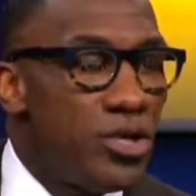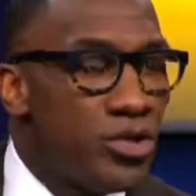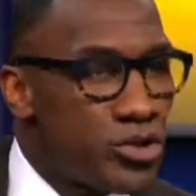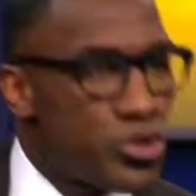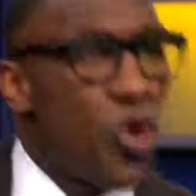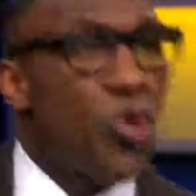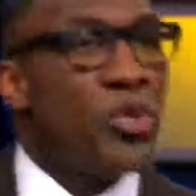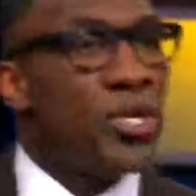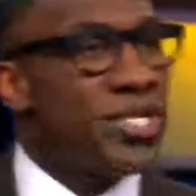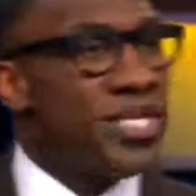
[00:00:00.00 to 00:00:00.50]

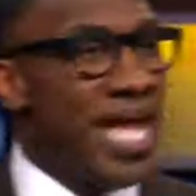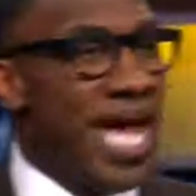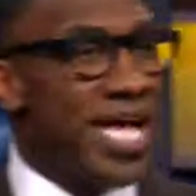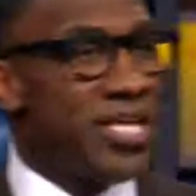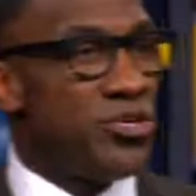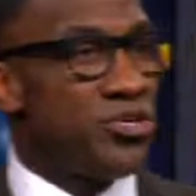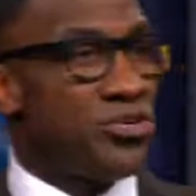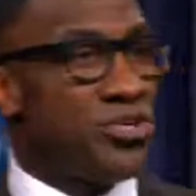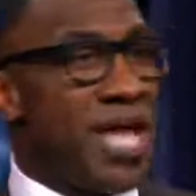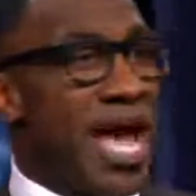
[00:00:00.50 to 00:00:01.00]
So did
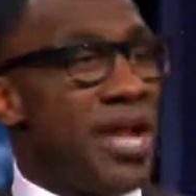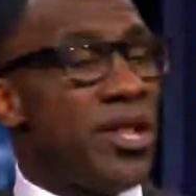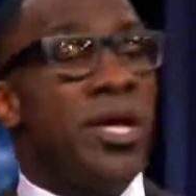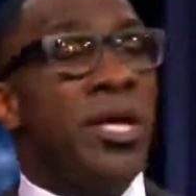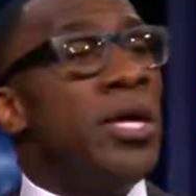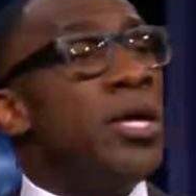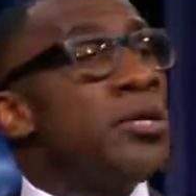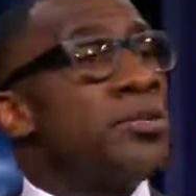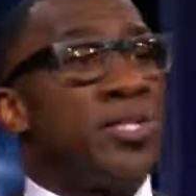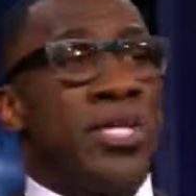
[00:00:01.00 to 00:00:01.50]
Daniel Snyder.
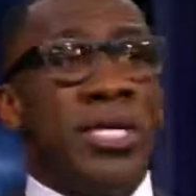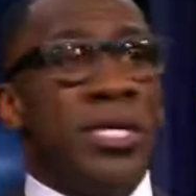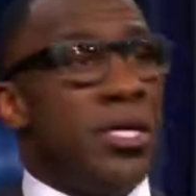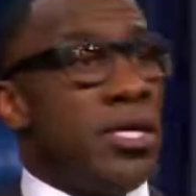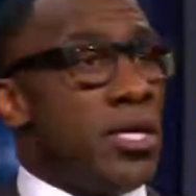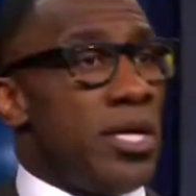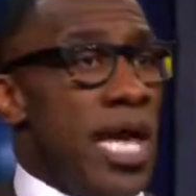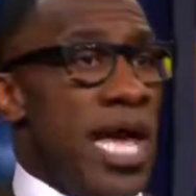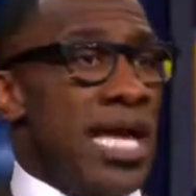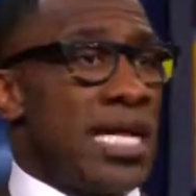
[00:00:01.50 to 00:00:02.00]

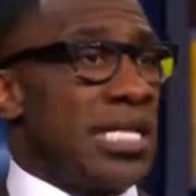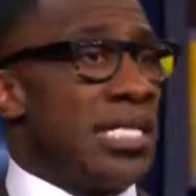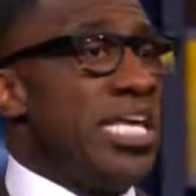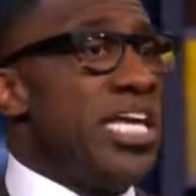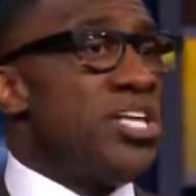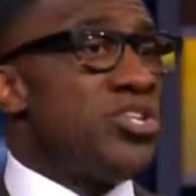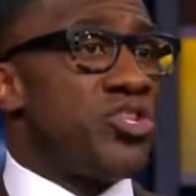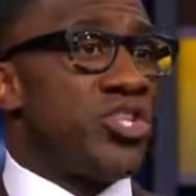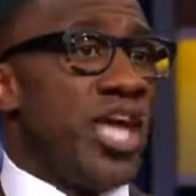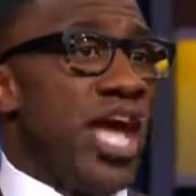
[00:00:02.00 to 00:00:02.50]
See, at
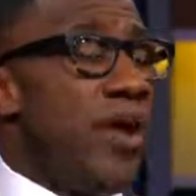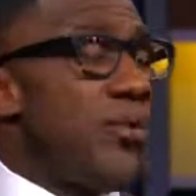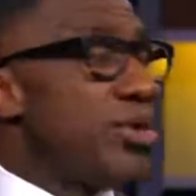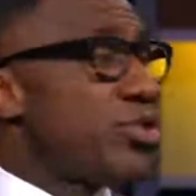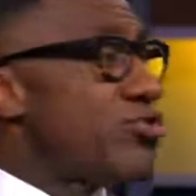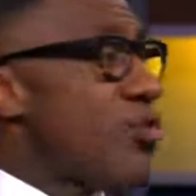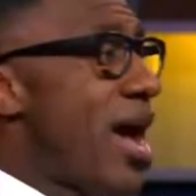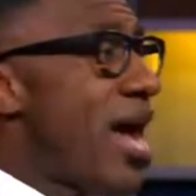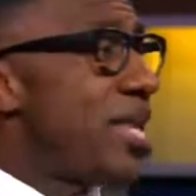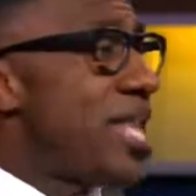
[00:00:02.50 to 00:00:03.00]
least
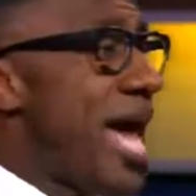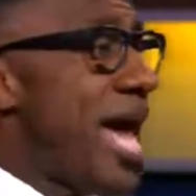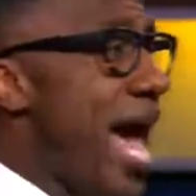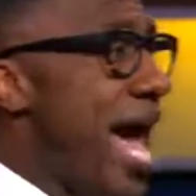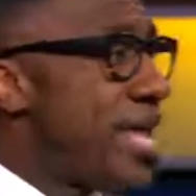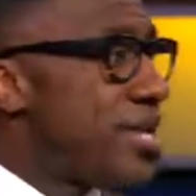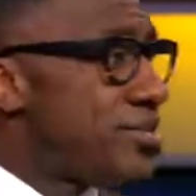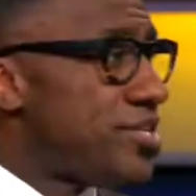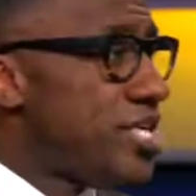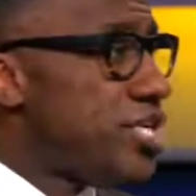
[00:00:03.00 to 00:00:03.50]
Jerry tried to
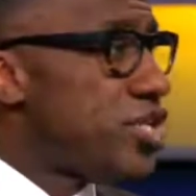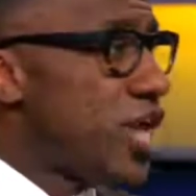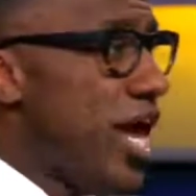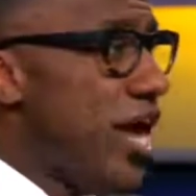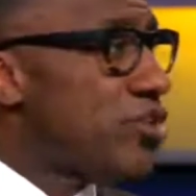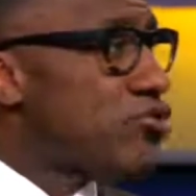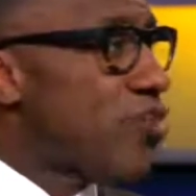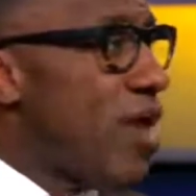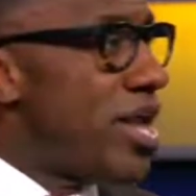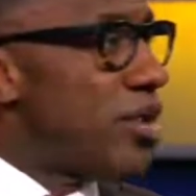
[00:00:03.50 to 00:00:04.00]
hide it. See,
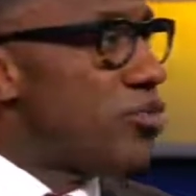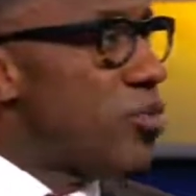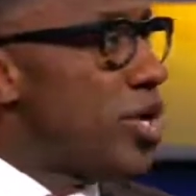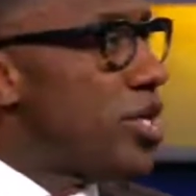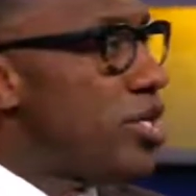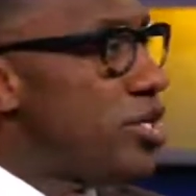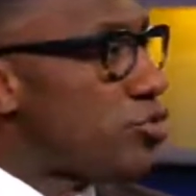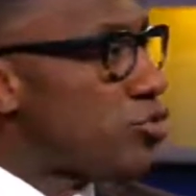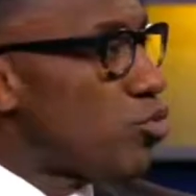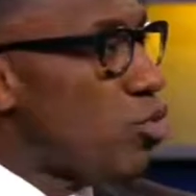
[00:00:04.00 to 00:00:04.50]
Jerry tried to
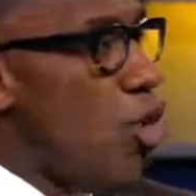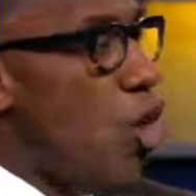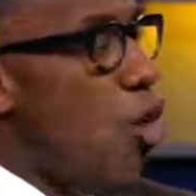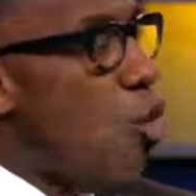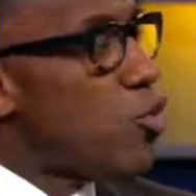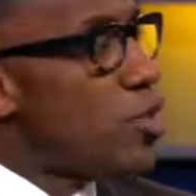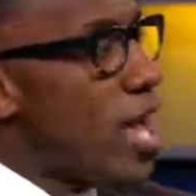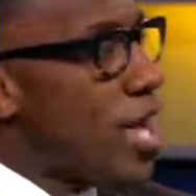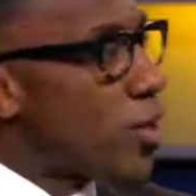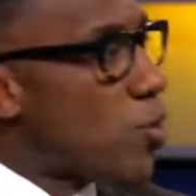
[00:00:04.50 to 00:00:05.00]
run his through a
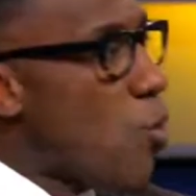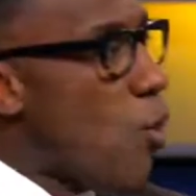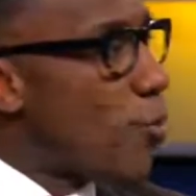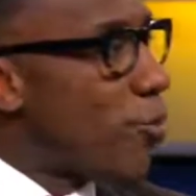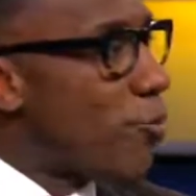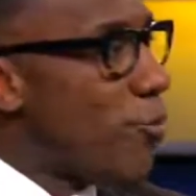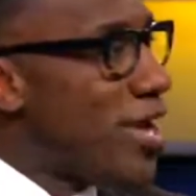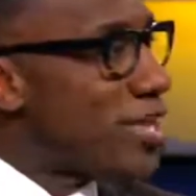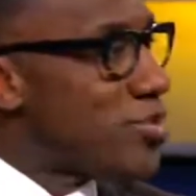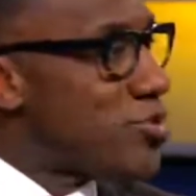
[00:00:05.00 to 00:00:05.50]
whole lot of
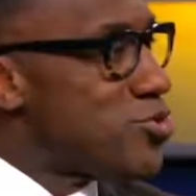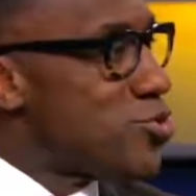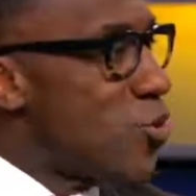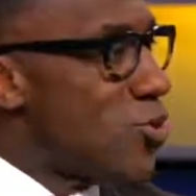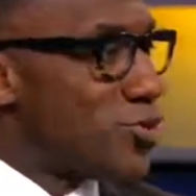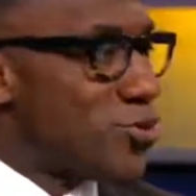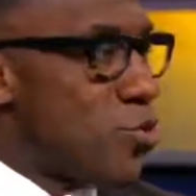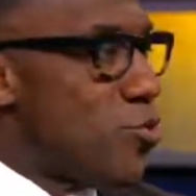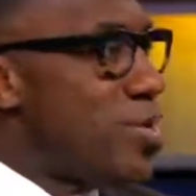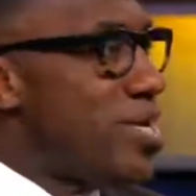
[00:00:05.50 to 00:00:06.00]
corporation
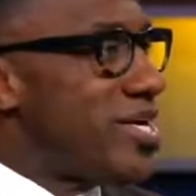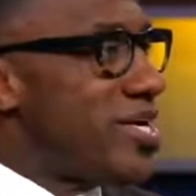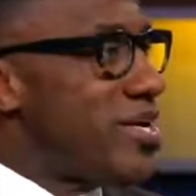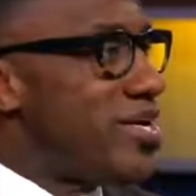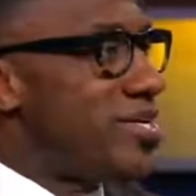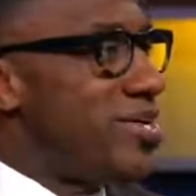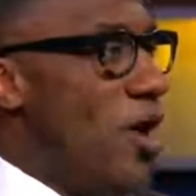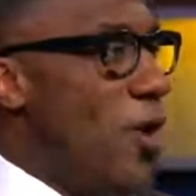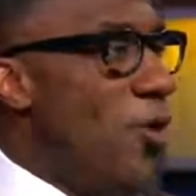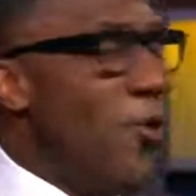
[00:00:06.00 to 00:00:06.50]
joy so we
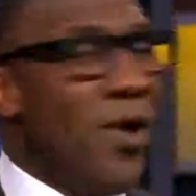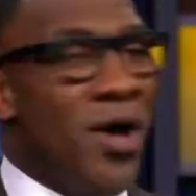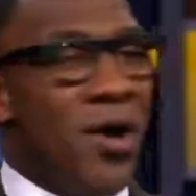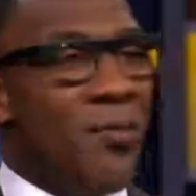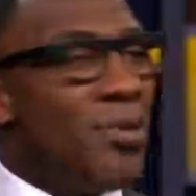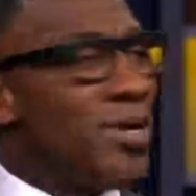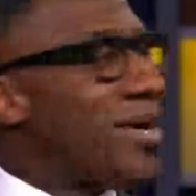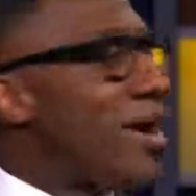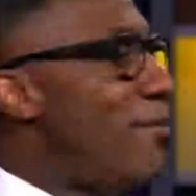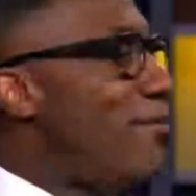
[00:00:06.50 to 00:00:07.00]
couldn't know,
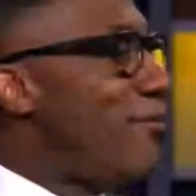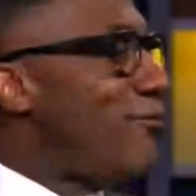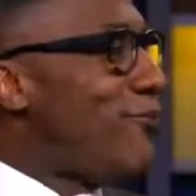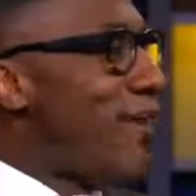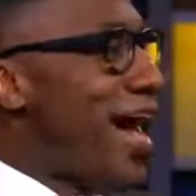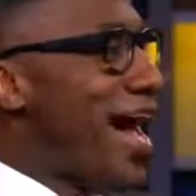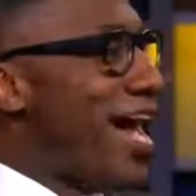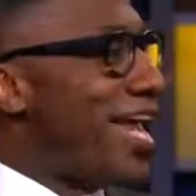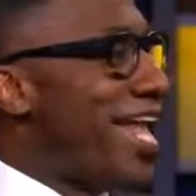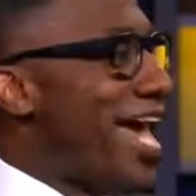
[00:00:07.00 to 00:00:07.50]
but come to
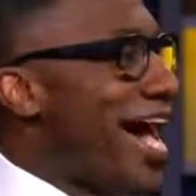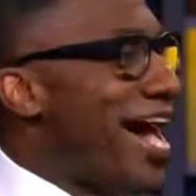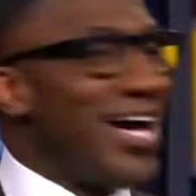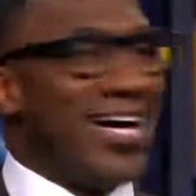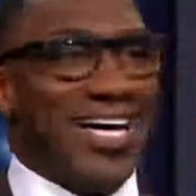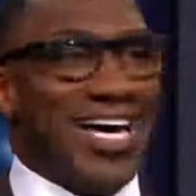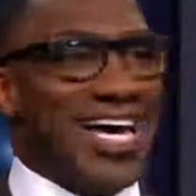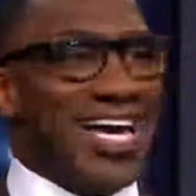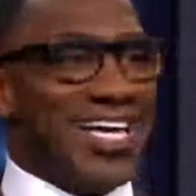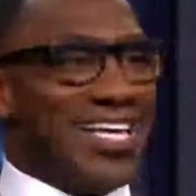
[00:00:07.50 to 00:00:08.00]
find
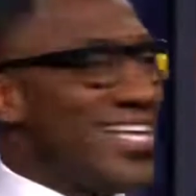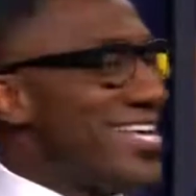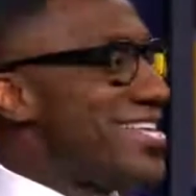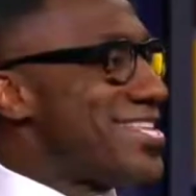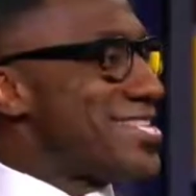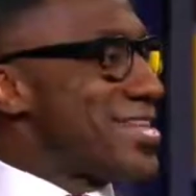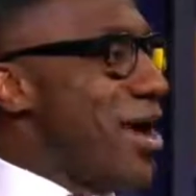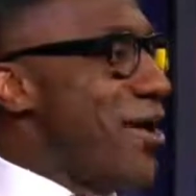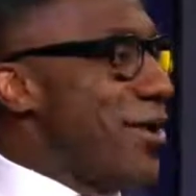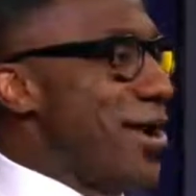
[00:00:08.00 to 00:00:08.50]
out, hey,
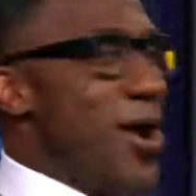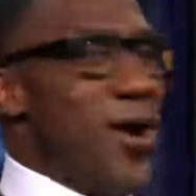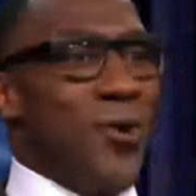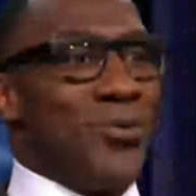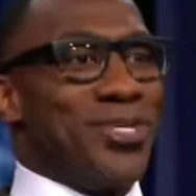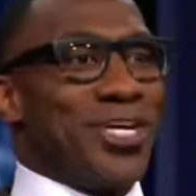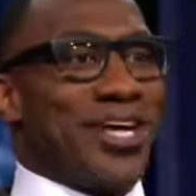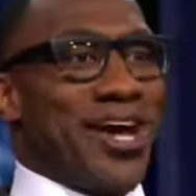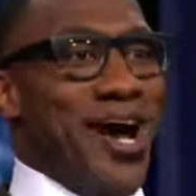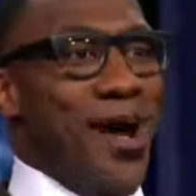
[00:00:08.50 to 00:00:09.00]
Jerry
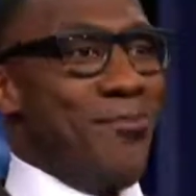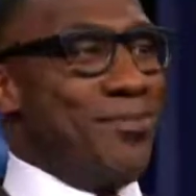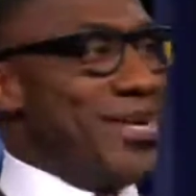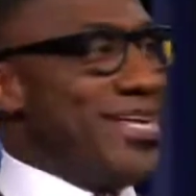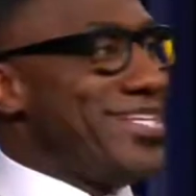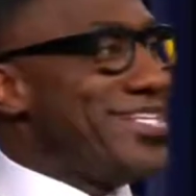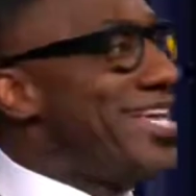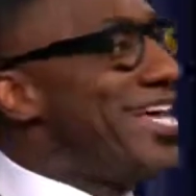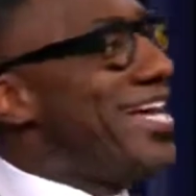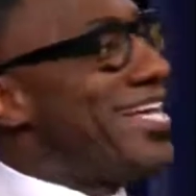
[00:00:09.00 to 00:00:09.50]
owns the
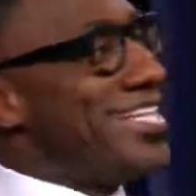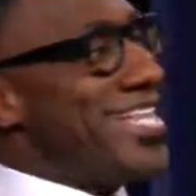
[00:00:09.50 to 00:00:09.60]
companies